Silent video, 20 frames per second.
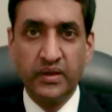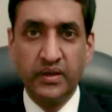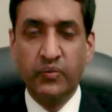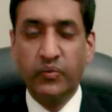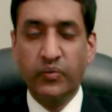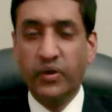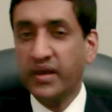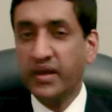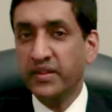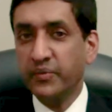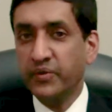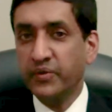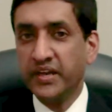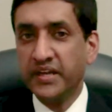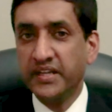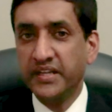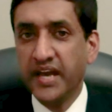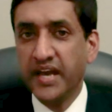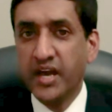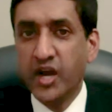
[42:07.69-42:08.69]
I think we can
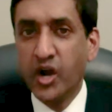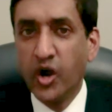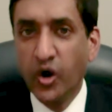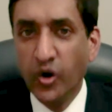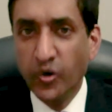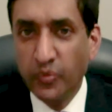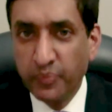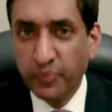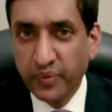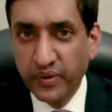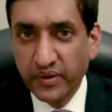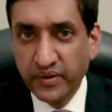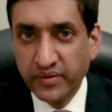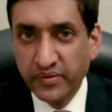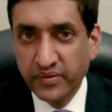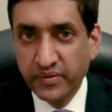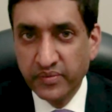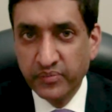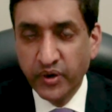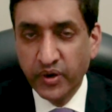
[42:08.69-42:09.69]
take hope,
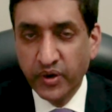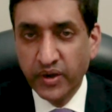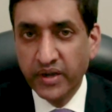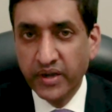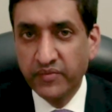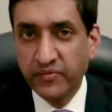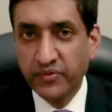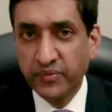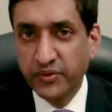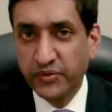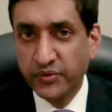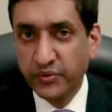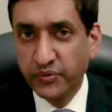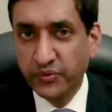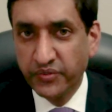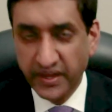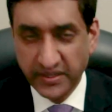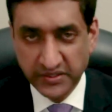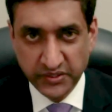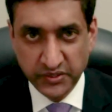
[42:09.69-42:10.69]
Marianne, from the
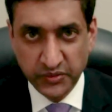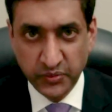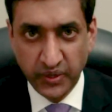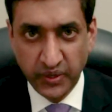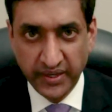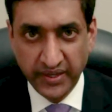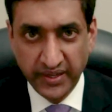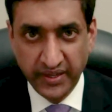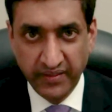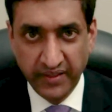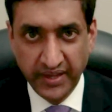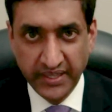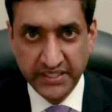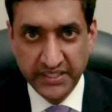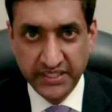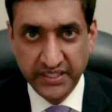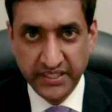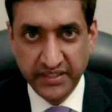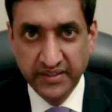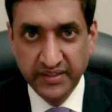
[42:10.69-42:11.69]
2020
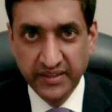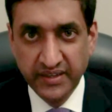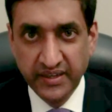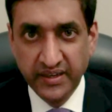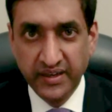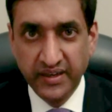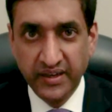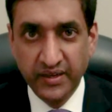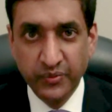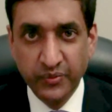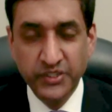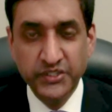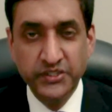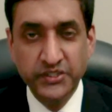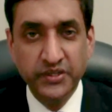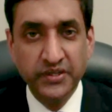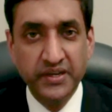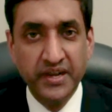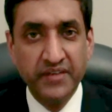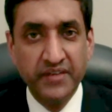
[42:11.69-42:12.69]
election. We should
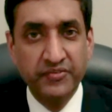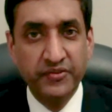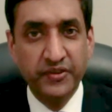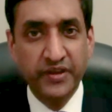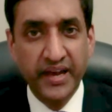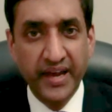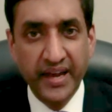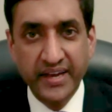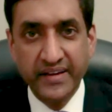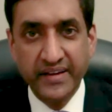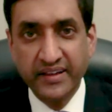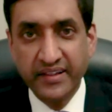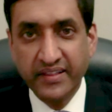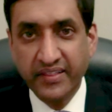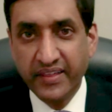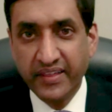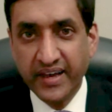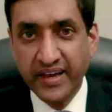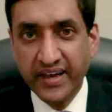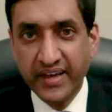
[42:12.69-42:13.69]
not forget
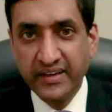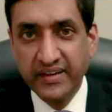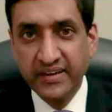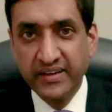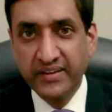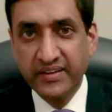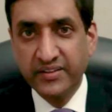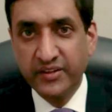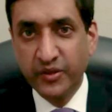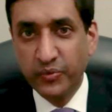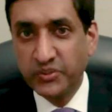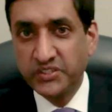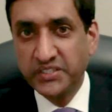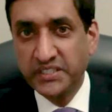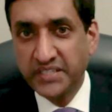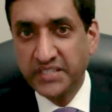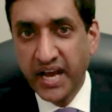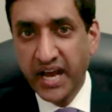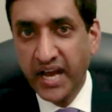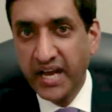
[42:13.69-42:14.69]
that there was a
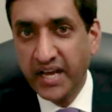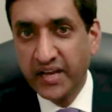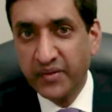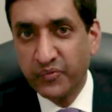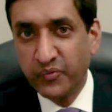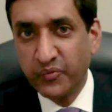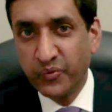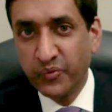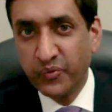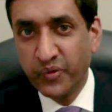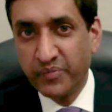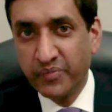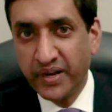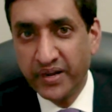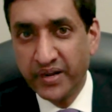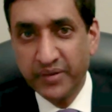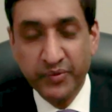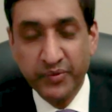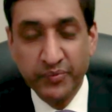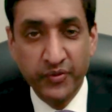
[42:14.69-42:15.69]
time where many
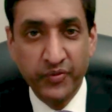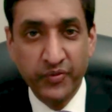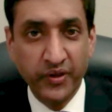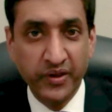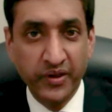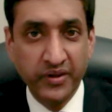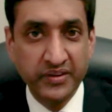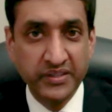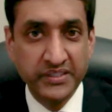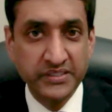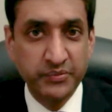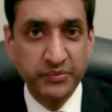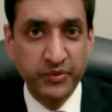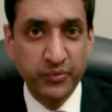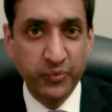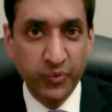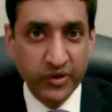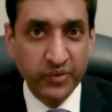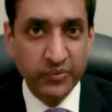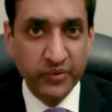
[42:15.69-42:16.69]
people thought Elizabeth
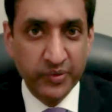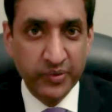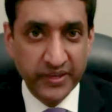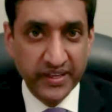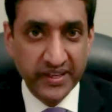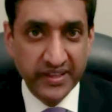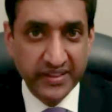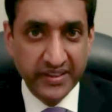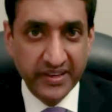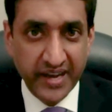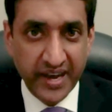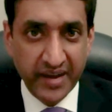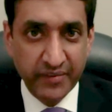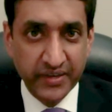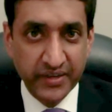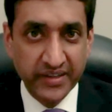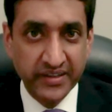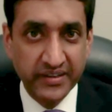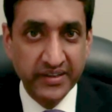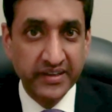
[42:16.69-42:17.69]
Warren would be the
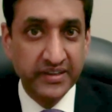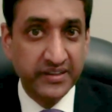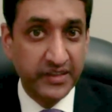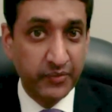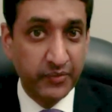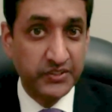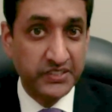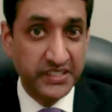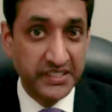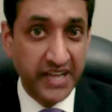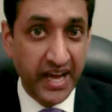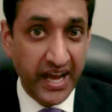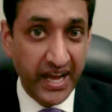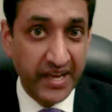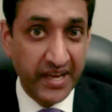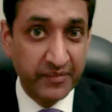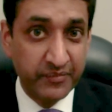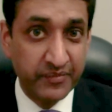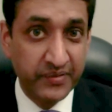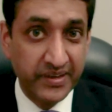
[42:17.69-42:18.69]
nominee. There was a
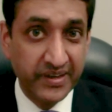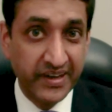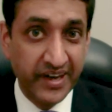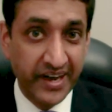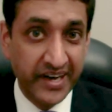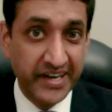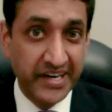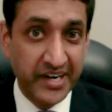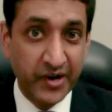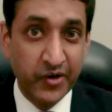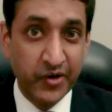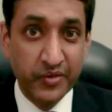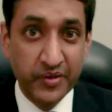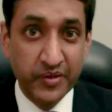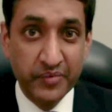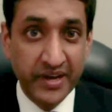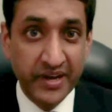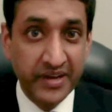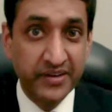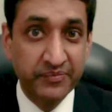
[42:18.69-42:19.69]
time, I know, that
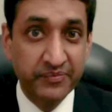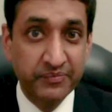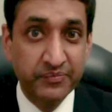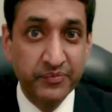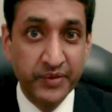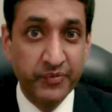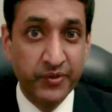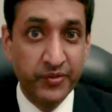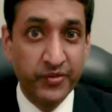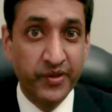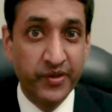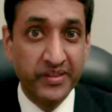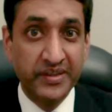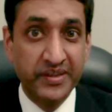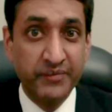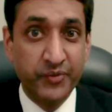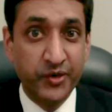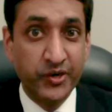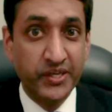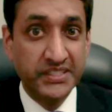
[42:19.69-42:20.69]
many people thought that
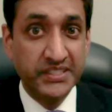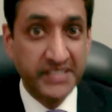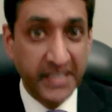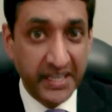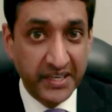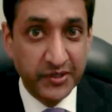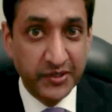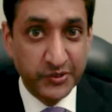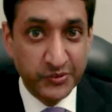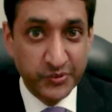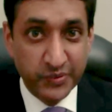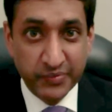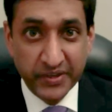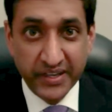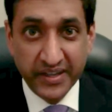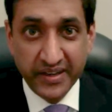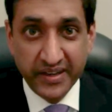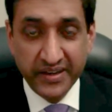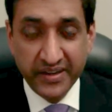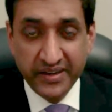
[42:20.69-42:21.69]
Bernie Sanders would
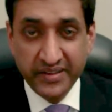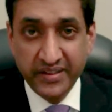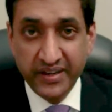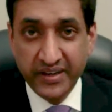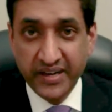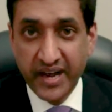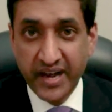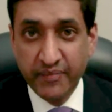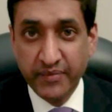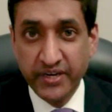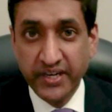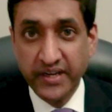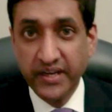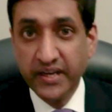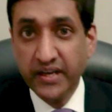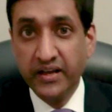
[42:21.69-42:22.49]
be the nominee.